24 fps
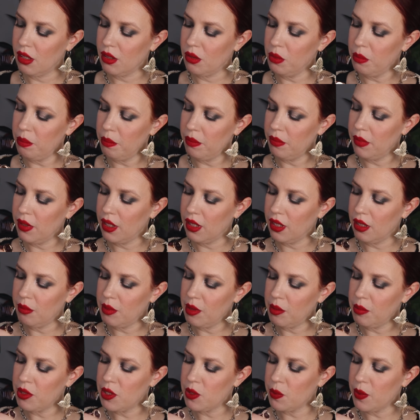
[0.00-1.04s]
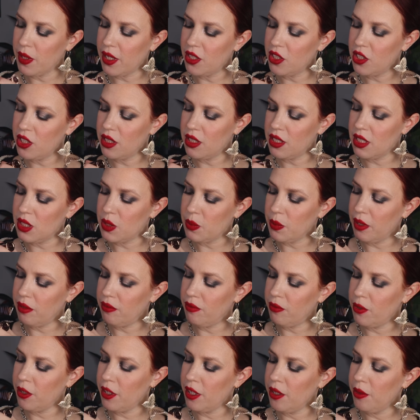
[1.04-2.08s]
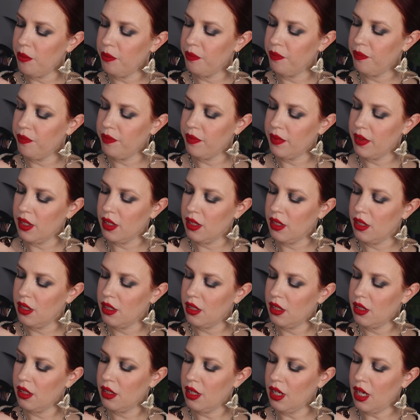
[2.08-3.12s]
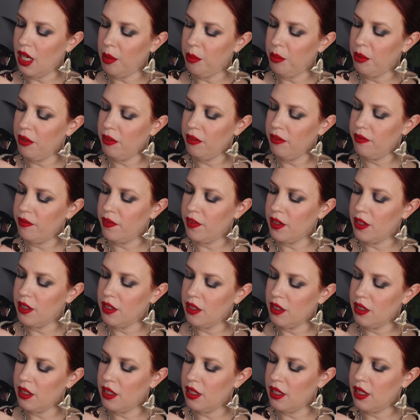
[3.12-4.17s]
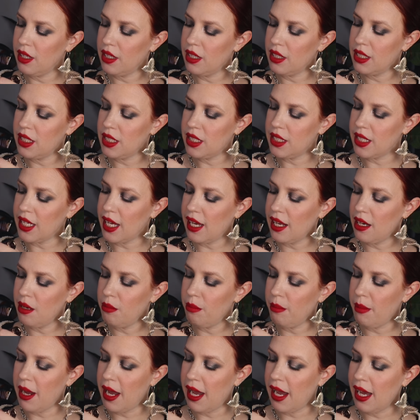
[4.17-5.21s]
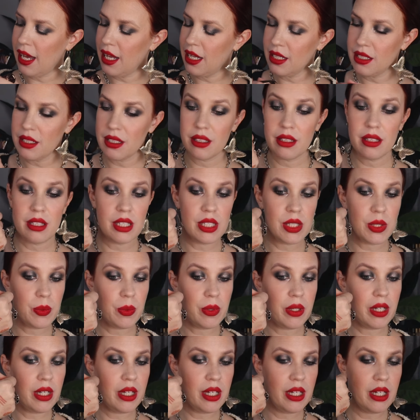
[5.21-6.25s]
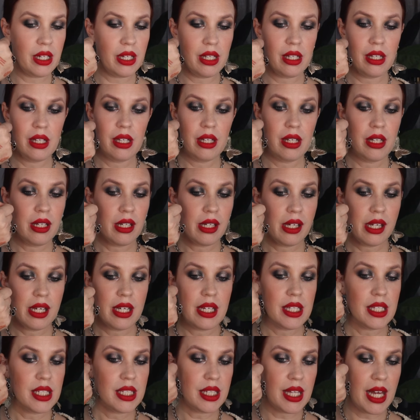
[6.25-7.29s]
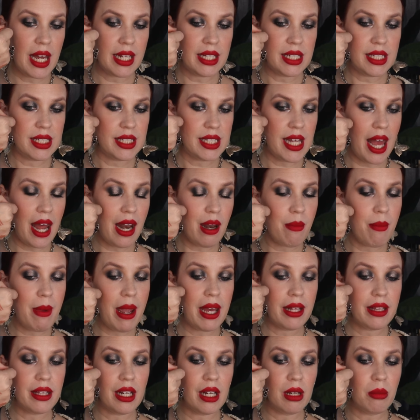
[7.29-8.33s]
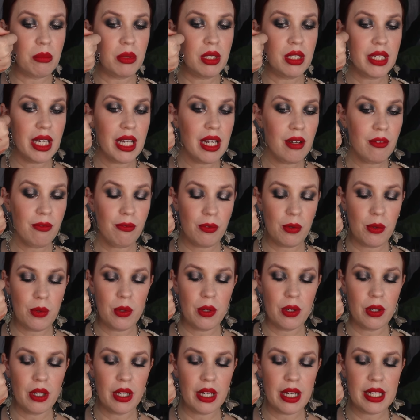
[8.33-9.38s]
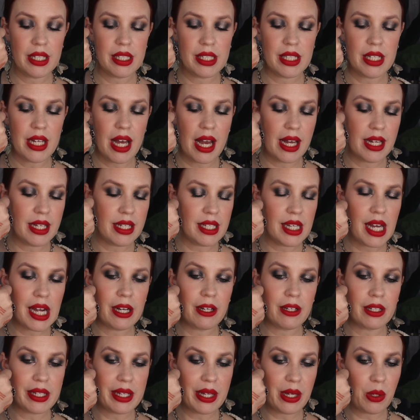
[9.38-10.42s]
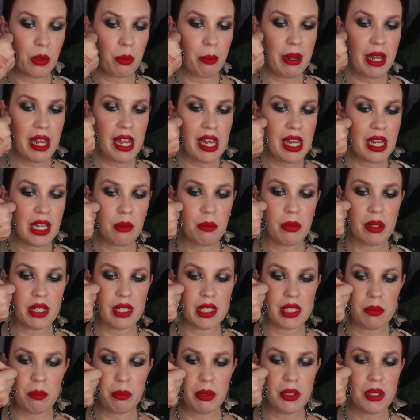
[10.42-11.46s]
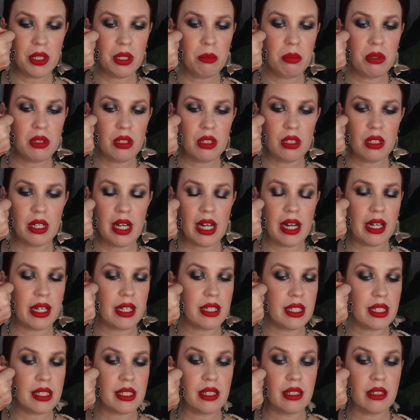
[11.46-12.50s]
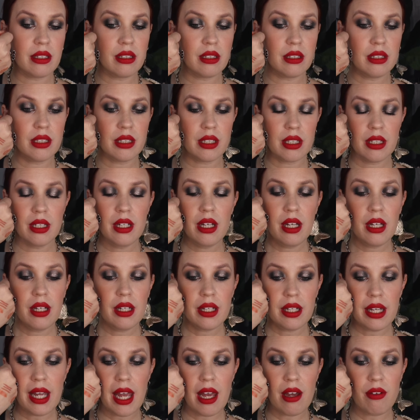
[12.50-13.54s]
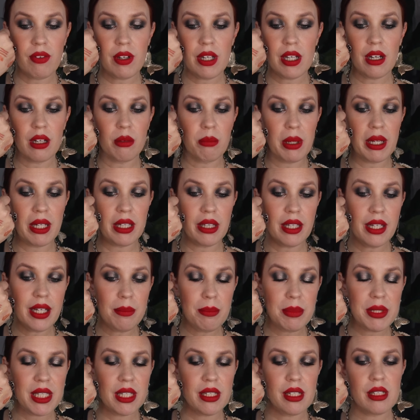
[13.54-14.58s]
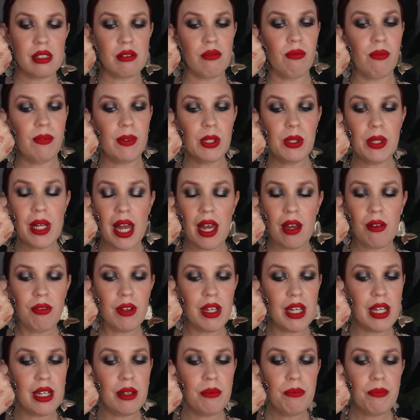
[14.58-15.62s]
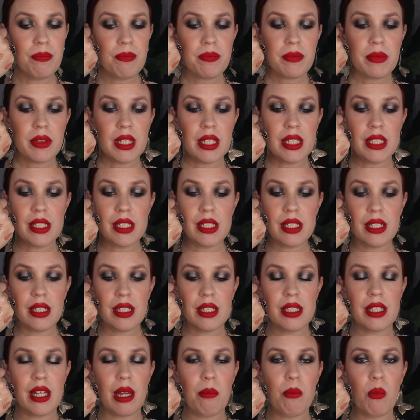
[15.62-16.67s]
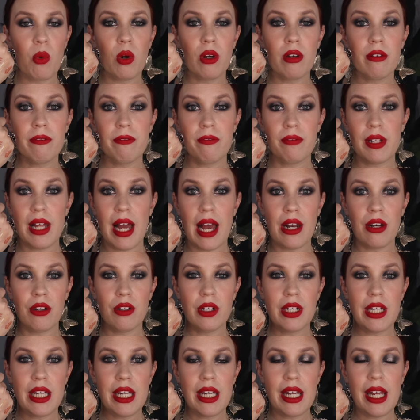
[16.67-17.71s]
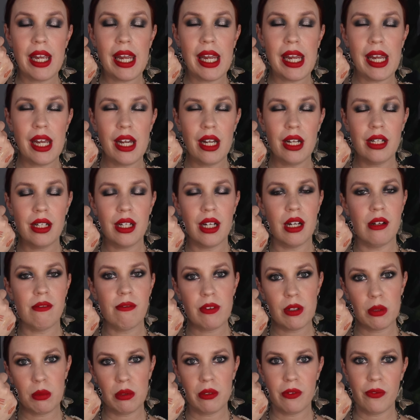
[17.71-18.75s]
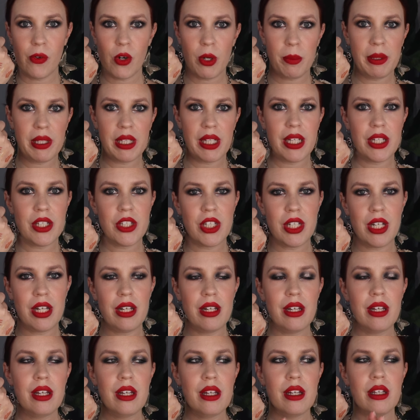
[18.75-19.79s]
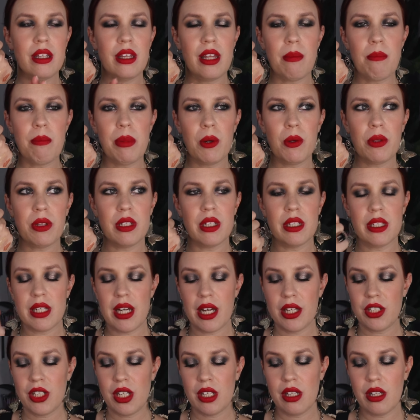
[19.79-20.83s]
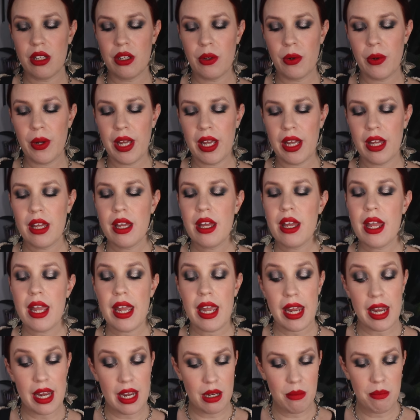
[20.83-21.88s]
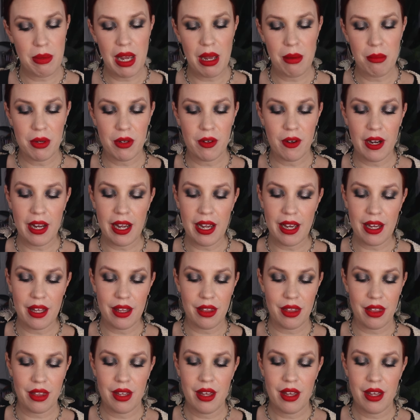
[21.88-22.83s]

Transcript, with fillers: let me swatch it this way for you. I prefer a satin matte. This one is that satin matte that I'm looking for. It's not entirely opaque, but it's buildable and it doesn't look heavy on my lips. It doesn't feel heavy. This is a more flattering and comfortable formulation than both Natasha Denona and Pat McGrath.